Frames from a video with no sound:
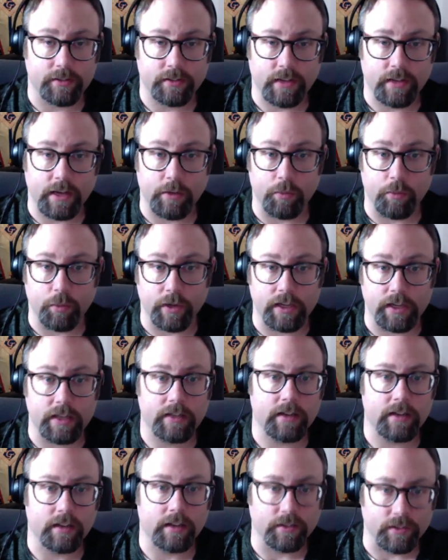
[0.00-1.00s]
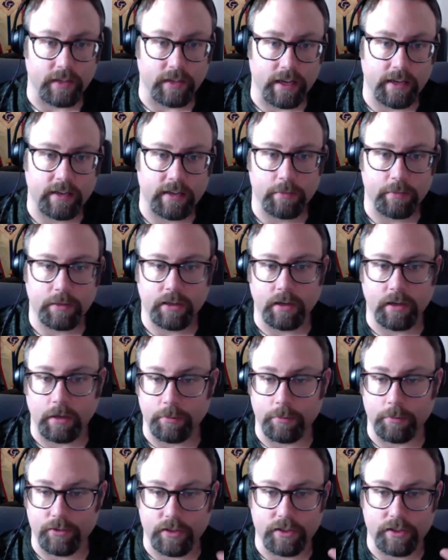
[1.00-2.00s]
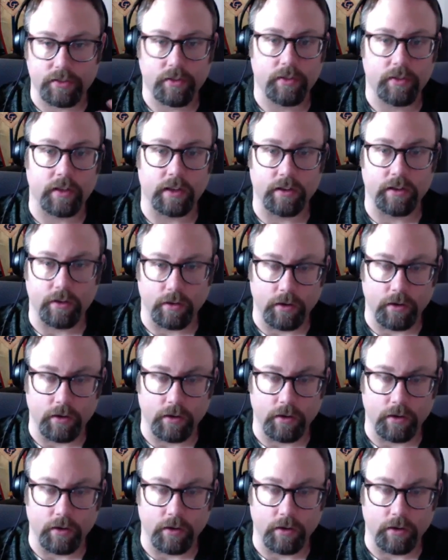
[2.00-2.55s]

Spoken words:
And when he does that, he becomes this thinker.